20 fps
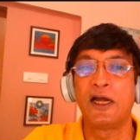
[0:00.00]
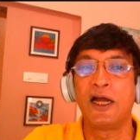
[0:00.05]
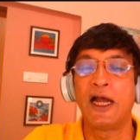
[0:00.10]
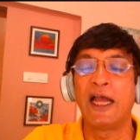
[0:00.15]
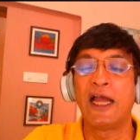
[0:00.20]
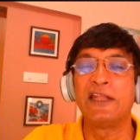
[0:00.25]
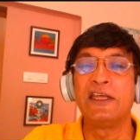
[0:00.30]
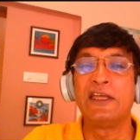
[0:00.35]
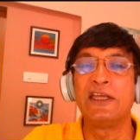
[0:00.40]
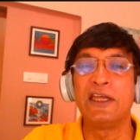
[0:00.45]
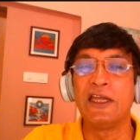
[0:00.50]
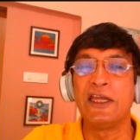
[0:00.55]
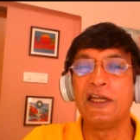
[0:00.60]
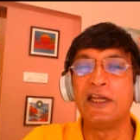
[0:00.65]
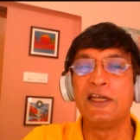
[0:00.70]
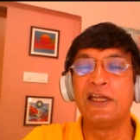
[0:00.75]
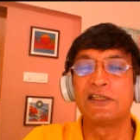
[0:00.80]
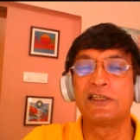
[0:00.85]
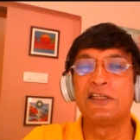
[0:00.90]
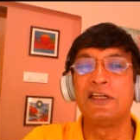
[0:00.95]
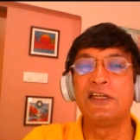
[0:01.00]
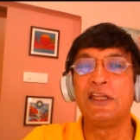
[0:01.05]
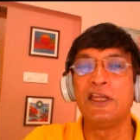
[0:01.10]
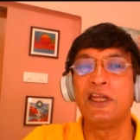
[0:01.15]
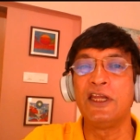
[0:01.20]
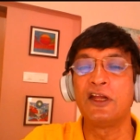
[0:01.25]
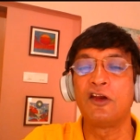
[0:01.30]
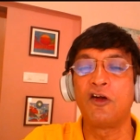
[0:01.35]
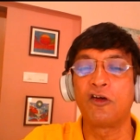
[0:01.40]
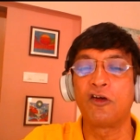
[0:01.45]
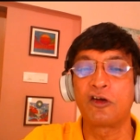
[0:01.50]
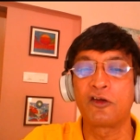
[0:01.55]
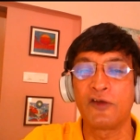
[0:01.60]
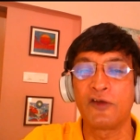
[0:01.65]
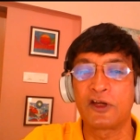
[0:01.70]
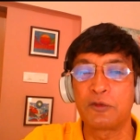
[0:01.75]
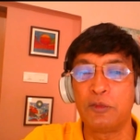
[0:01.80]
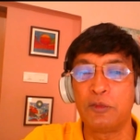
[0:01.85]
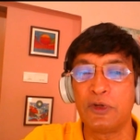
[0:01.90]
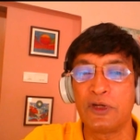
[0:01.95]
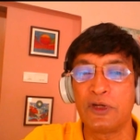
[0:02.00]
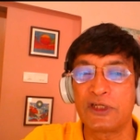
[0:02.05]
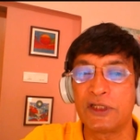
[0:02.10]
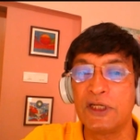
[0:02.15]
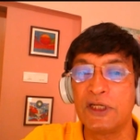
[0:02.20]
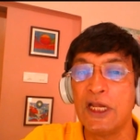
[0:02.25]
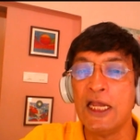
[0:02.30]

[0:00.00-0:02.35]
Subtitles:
I think it doesn't need a lot of explanation.